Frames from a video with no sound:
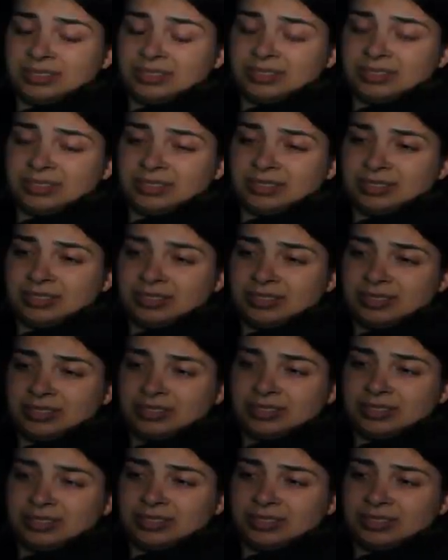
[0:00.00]

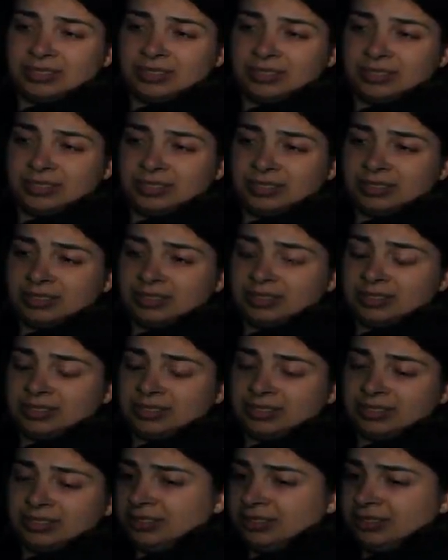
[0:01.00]

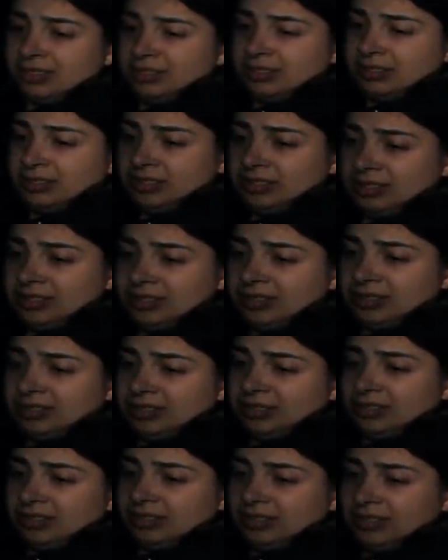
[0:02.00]

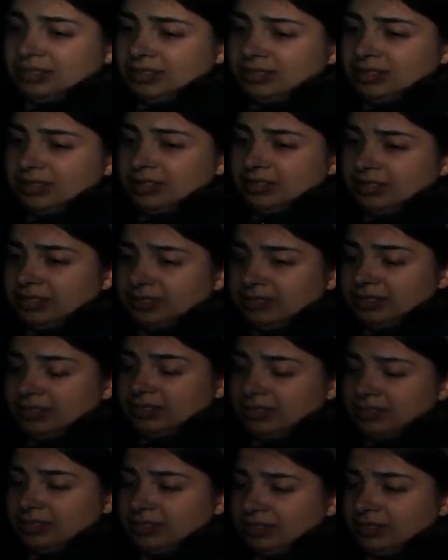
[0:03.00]

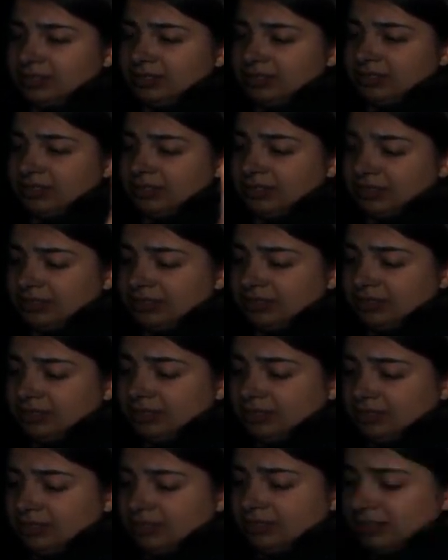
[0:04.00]

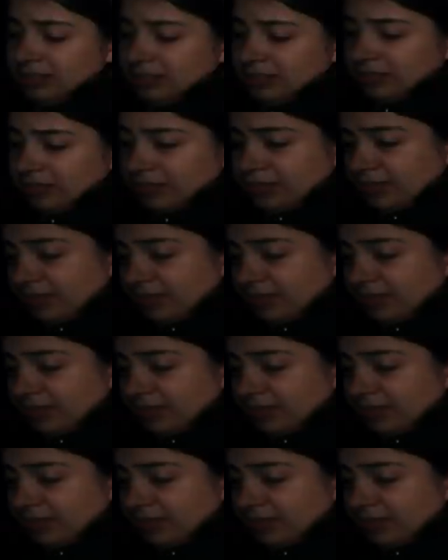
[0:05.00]
This person isn't speaking.